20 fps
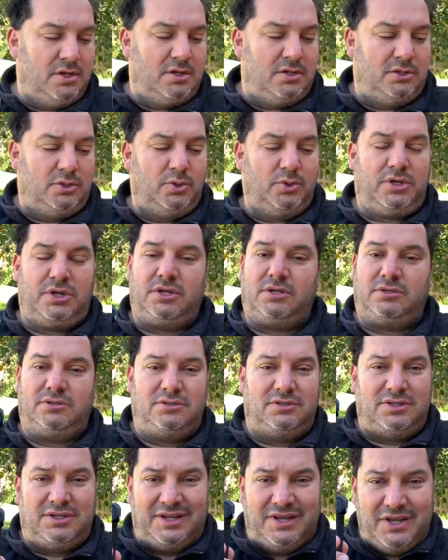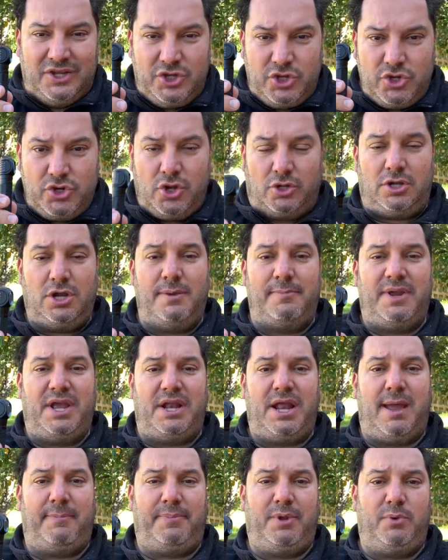Look, you're not going to be
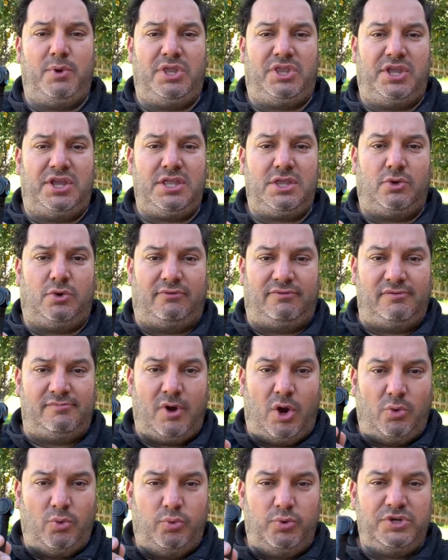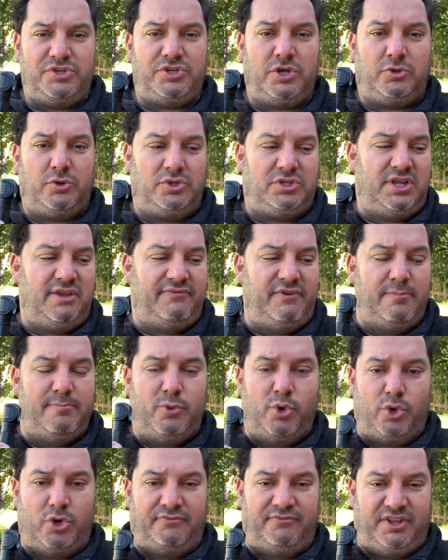unhappy with either of them. I wish I could give you
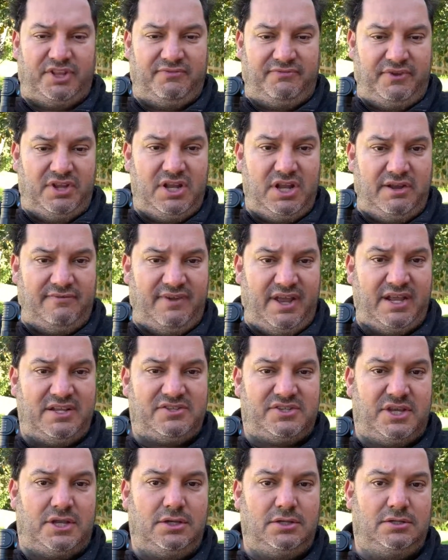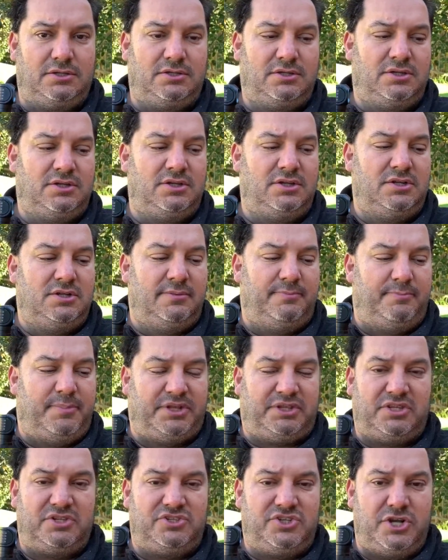more of a definitive answer,
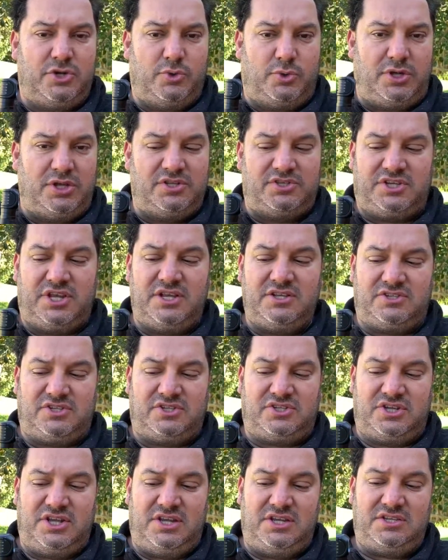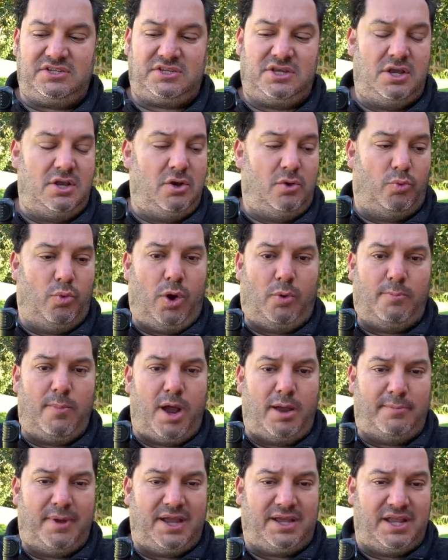but the general consensus is, what
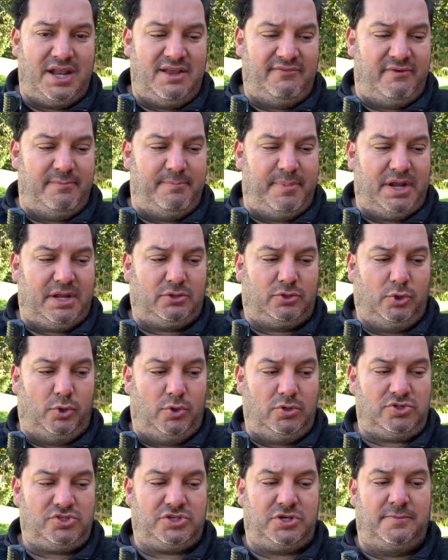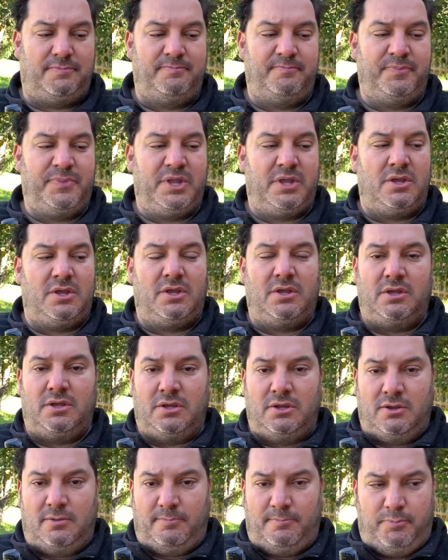might make an even better torch,
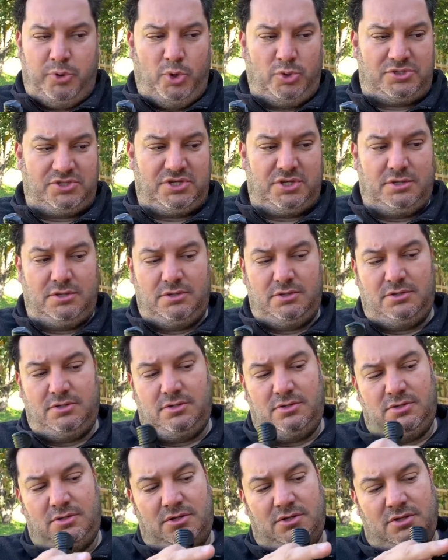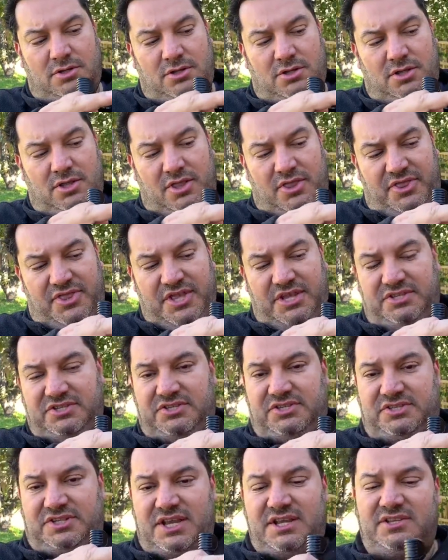put this
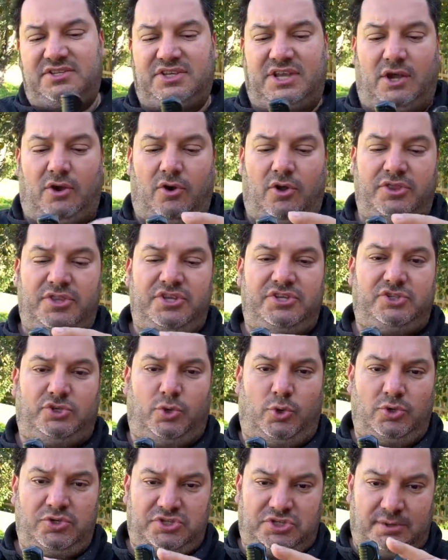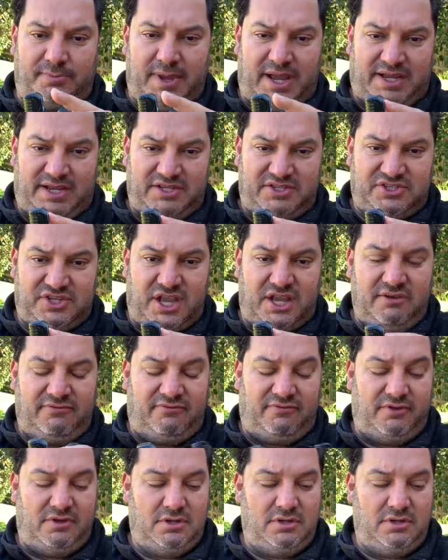sensor on this torch to make it safe,